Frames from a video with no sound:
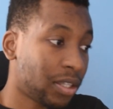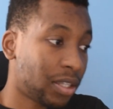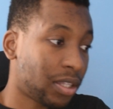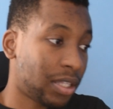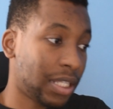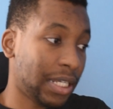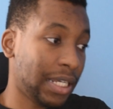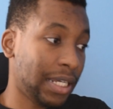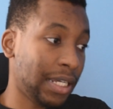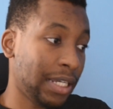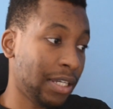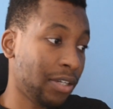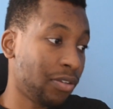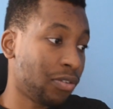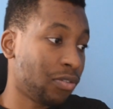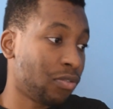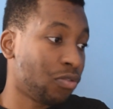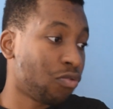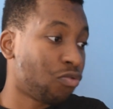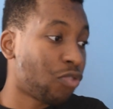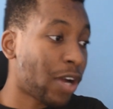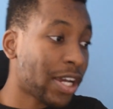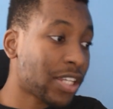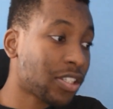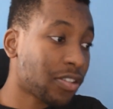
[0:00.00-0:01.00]
The
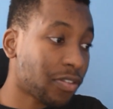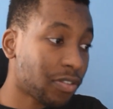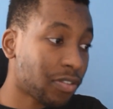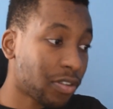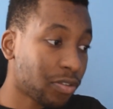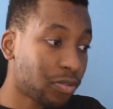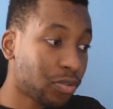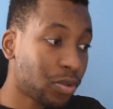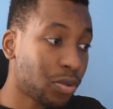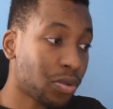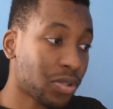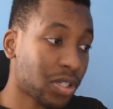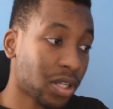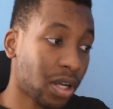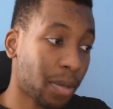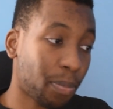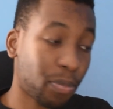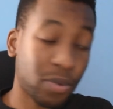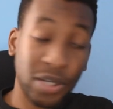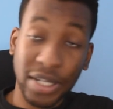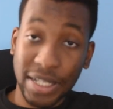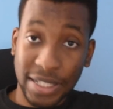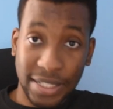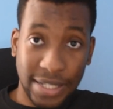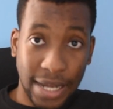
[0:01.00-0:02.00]
rest of the rules are
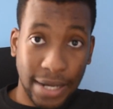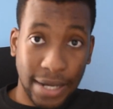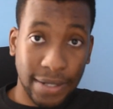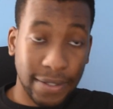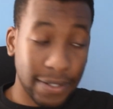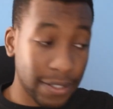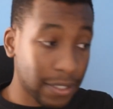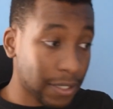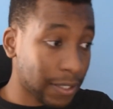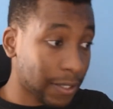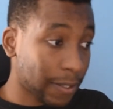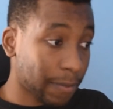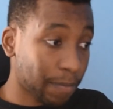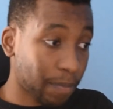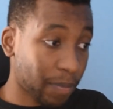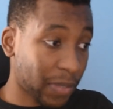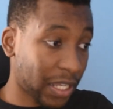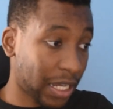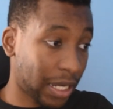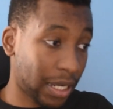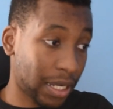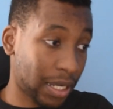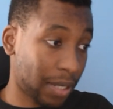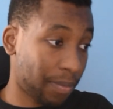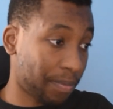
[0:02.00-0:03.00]
pretty standard
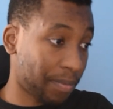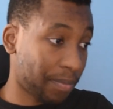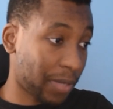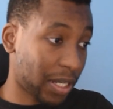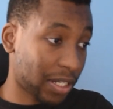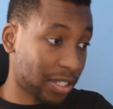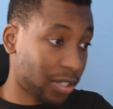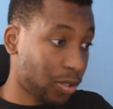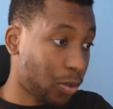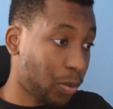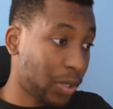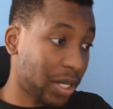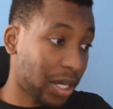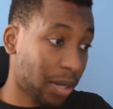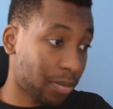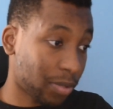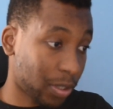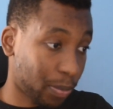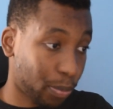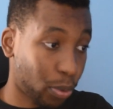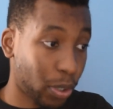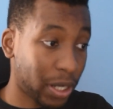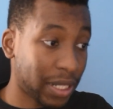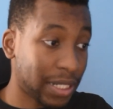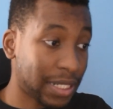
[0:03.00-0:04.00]
until we come
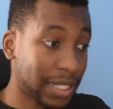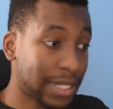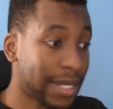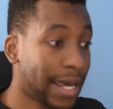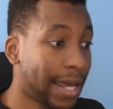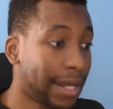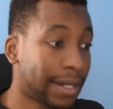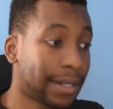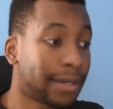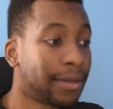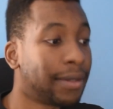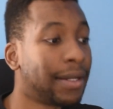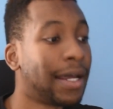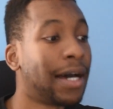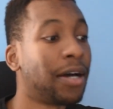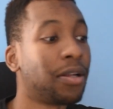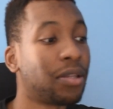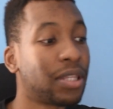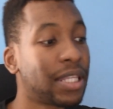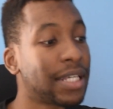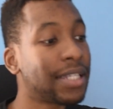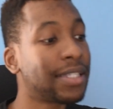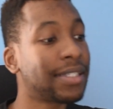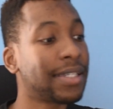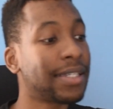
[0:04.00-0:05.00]
to point 10. Now
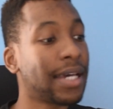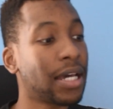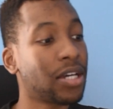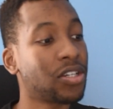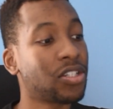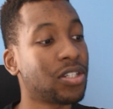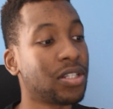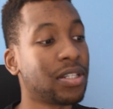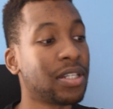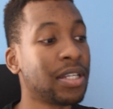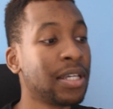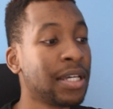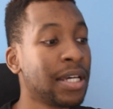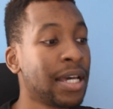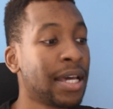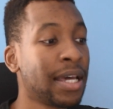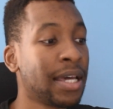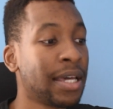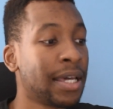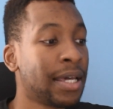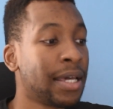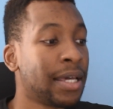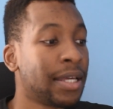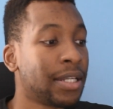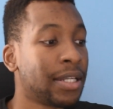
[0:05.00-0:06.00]
this section
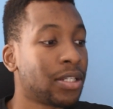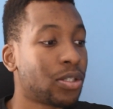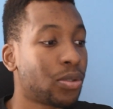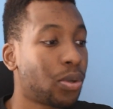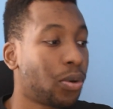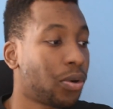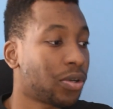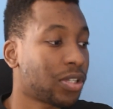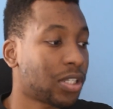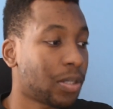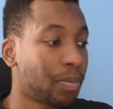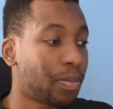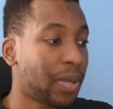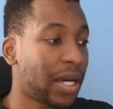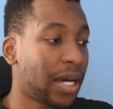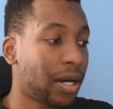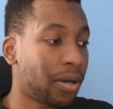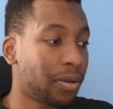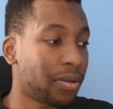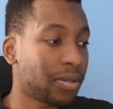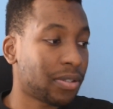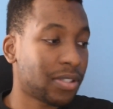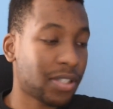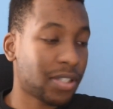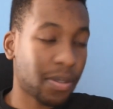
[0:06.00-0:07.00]
talks
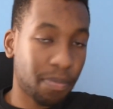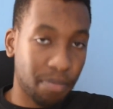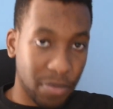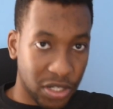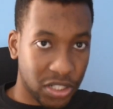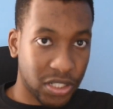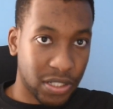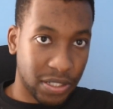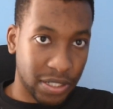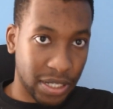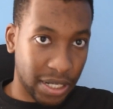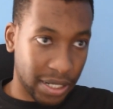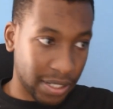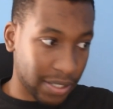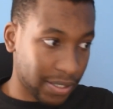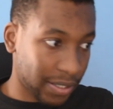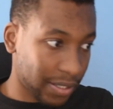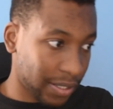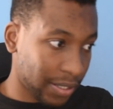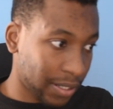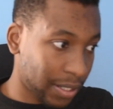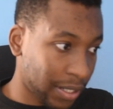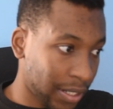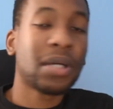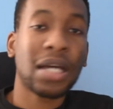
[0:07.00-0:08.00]
about submission
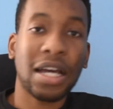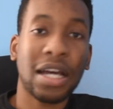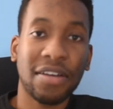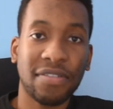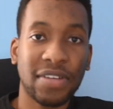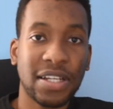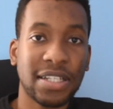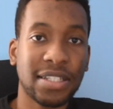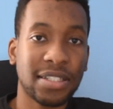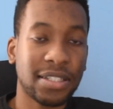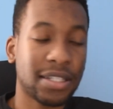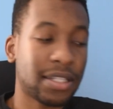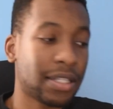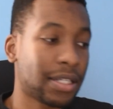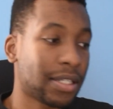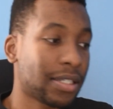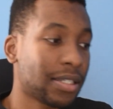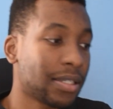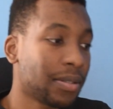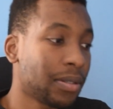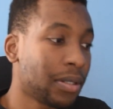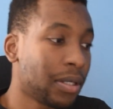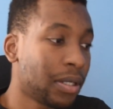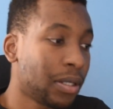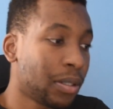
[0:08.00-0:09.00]
dates. Have a listen to
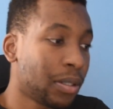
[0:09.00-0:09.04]
this.